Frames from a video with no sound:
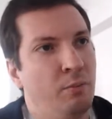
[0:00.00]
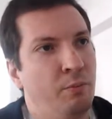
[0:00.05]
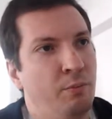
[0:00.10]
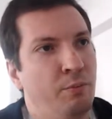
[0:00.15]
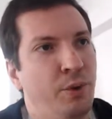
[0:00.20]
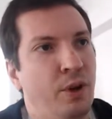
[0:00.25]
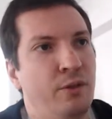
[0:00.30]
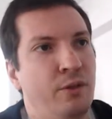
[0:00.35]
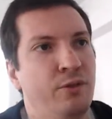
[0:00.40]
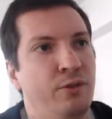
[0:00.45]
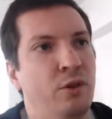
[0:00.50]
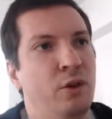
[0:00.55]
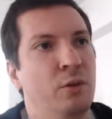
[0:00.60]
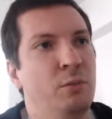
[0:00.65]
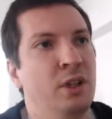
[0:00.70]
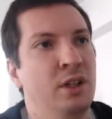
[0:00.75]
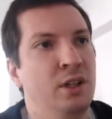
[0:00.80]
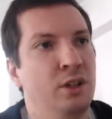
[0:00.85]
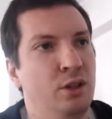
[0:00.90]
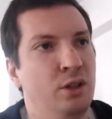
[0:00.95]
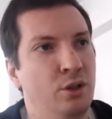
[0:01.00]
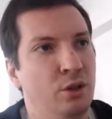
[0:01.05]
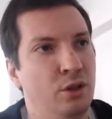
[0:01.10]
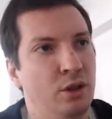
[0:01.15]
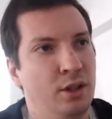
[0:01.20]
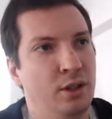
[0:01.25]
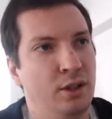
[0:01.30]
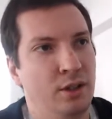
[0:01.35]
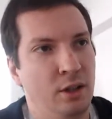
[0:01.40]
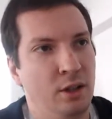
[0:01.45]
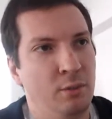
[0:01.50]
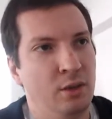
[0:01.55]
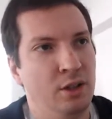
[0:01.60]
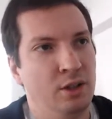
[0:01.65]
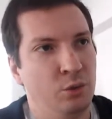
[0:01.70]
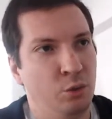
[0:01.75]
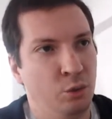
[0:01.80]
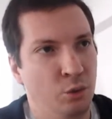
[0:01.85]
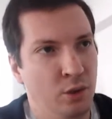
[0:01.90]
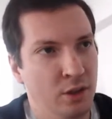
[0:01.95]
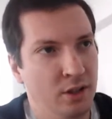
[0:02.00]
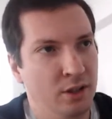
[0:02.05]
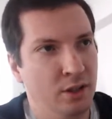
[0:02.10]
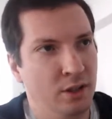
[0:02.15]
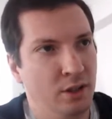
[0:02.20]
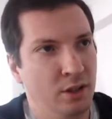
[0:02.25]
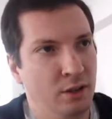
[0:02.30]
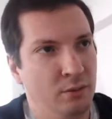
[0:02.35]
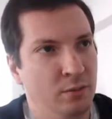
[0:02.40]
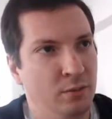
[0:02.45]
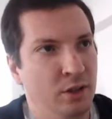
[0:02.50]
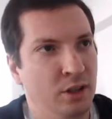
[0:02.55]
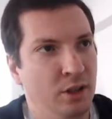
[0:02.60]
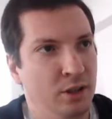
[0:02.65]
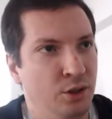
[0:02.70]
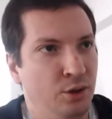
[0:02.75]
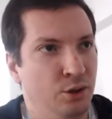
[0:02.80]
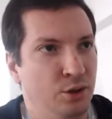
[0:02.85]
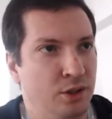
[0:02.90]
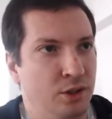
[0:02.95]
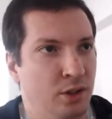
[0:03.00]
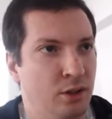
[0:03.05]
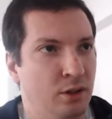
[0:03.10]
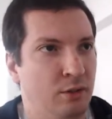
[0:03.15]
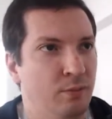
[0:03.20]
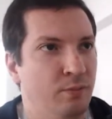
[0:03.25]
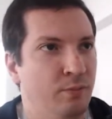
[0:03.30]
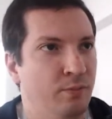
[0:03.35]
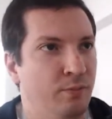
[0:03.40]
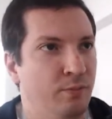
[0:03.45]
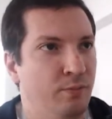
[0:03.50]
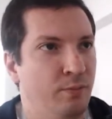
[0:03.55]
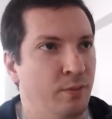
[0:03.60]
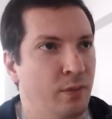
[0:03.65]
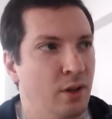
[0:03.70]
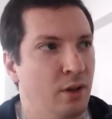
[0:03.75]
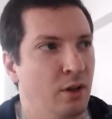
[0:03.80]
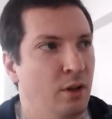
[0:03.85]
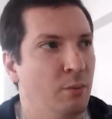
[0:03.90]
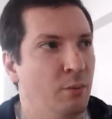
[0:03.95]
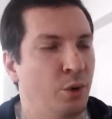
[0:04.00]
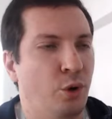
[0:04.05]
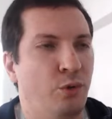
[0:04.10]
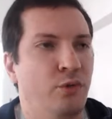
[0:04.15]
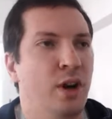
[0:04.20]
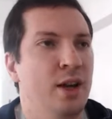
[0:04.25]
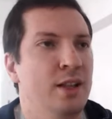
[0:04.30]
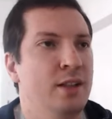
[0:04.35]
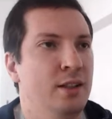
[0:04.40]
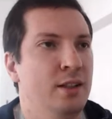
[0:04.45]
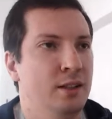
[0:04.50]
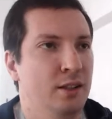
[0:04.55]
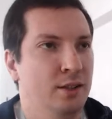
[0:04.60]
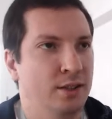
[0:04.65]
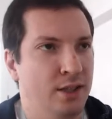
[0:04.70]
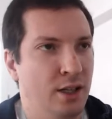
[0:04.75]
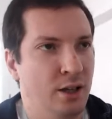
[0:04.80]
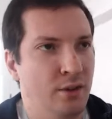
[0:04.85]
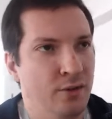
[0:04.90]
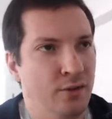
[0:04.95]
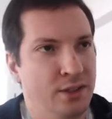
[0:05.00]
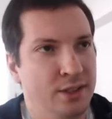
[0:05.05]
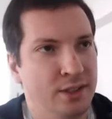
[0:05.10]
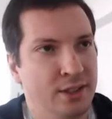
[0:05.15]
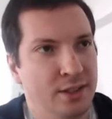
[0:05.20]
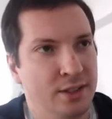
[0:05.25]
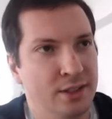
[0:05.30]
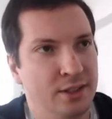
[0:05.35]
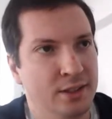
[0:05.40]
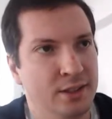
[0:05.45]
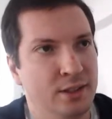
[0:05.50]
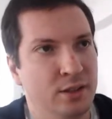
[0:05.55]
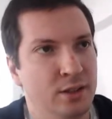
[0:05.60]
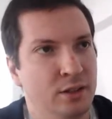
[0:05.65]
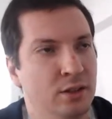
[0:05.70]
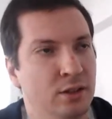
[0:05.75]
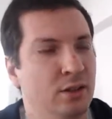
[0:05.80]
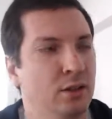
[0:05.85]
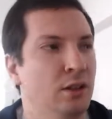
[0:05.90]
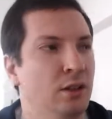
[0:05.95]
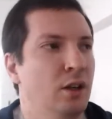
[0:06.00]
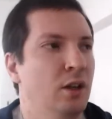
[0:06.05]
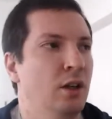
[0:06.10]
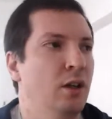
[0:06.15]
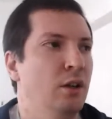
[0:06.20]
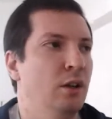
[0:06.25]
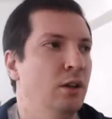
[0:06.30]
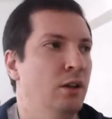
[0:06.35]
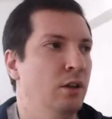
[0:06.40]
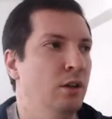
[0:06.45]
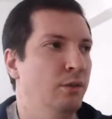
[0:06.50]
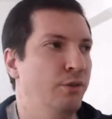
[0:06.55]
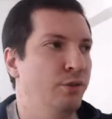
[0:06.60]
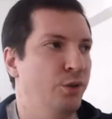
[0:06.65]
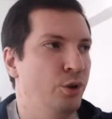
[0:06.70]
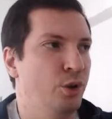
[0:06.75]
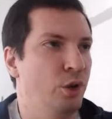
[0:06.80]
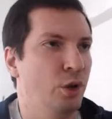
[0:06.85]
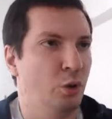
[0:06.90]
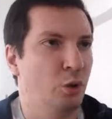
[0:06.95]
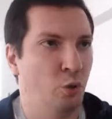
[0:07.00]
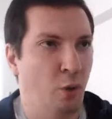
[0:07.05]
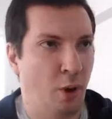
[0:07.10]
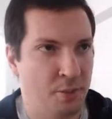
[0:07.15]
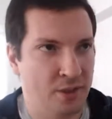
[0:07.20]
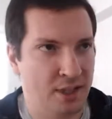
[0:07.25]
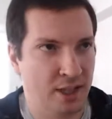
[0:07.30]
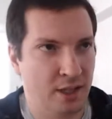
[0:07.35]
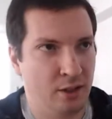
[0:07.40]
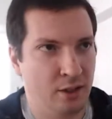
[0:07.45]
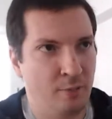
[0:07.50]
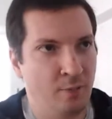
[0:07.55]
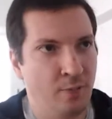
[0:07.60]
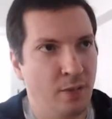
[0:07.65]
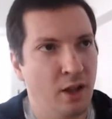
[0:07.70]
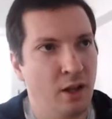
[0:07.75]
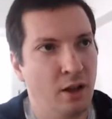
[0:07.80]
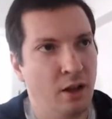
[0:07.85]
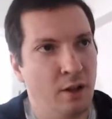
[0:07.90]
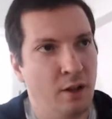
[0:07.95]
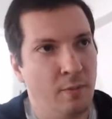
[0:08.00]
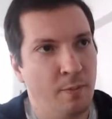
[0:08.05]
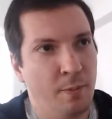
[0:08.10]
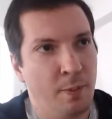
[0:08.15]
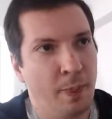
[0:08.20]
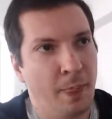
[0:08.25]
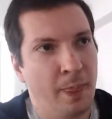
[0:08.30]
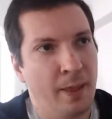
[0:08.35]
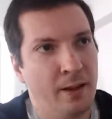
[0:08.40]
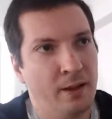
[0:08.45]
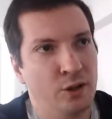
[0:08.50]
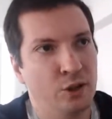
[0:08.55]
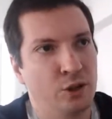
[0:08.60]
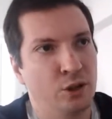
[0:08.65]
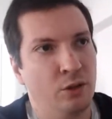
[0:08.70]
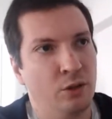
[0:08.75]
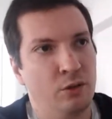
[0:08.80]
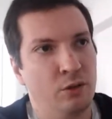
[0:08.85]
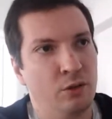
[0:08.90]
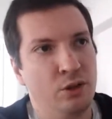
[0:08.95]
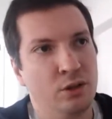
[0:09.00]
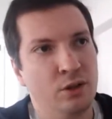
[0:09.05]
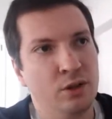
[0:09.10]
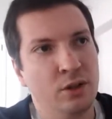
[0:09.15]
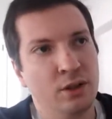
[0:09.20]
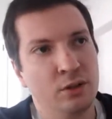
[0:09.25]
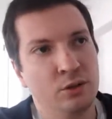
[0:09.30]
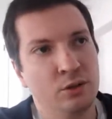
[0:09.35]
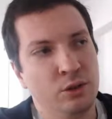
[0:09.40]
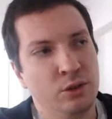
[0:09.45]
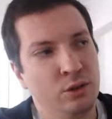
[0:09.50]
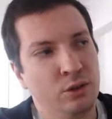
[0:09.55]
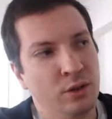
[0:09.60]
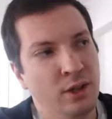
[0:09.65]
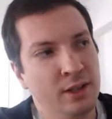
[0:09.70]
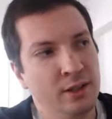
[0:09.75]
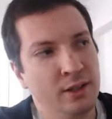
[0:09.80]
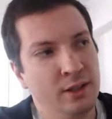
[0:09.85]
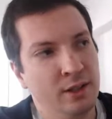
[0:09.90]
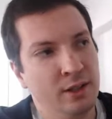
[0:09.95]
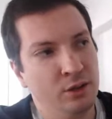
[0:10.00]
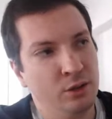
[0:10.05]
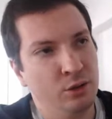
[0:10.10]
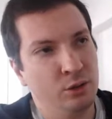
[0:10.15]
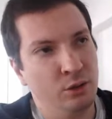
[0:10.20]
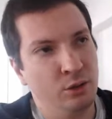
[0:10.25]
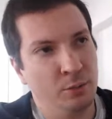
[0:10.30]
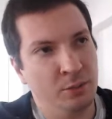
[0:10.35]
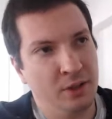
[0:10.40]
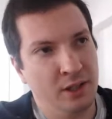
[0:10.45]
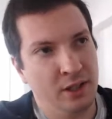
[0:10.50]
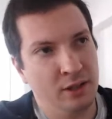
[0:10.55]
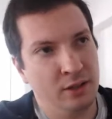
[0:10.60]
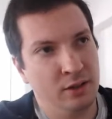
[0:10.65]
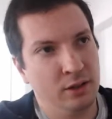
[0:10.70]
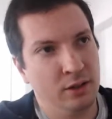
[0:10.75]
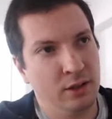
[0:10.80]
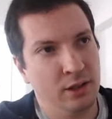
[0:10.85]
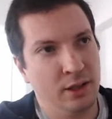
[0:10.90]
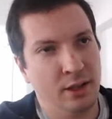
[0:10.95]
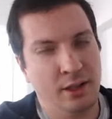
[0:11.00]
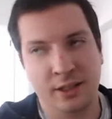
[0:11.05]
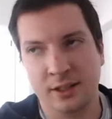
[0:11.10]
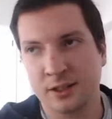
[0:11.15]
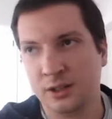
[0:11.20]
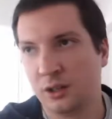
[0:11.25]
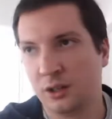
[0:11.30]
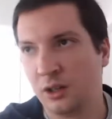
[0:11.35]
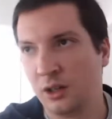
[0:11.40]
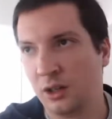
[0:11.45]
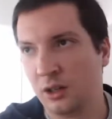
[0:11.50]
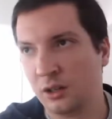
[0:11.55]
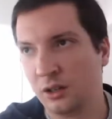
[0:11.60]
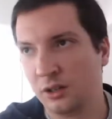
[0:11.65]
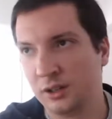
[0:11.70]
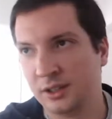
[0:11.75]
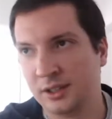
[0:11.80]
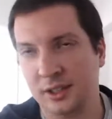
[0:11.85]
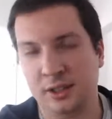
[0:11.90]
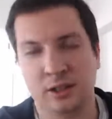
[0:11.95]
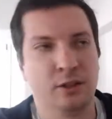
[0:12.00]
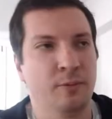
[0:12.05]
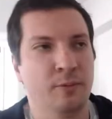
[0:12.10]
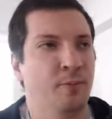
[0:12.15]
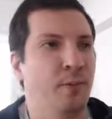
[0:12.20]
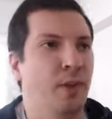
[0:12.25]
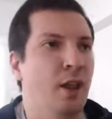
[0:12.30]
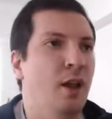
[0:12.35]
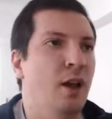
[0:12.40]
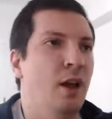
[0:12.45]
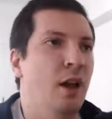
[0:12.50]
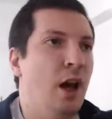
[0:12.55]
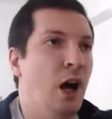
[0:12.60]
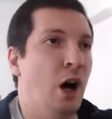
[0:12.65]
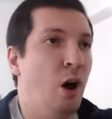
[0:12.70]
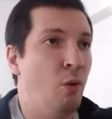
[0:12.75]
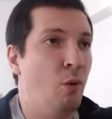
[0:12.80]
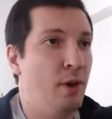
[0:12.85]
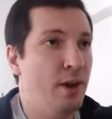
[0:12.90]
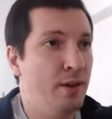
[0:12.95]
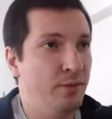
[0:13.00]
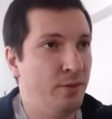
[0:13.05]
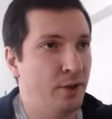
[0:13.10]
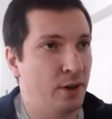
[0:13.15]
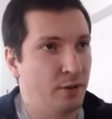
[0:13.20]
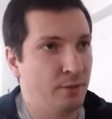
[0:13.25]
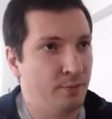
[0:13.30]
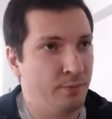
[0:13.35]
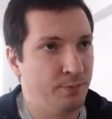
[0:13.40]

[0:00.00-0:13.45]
performing your agreement with the user. providing the services through your website. So you do not need to obtain his or her consent. However,